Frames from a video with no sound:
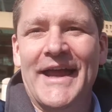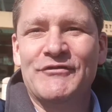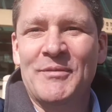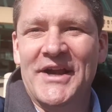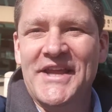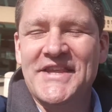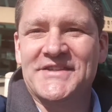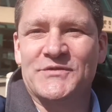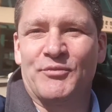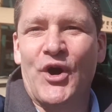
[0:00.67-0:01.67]
Hi, everybody.
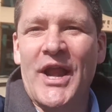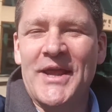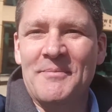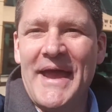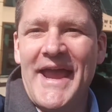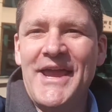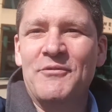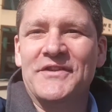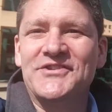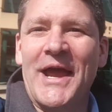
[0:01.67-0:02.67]
This is Brian
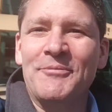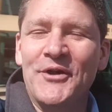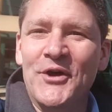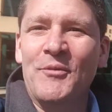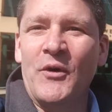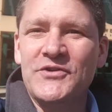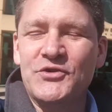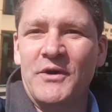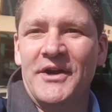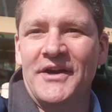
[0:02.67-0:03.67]
May with Chapel Hill
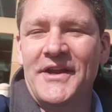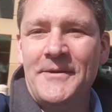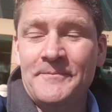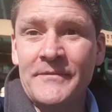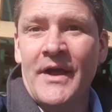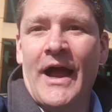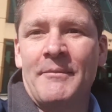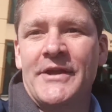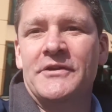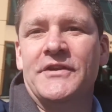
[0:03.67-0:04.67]
Mortuary.
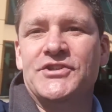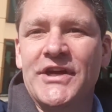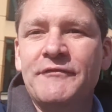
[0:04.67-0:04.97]
I'm here at the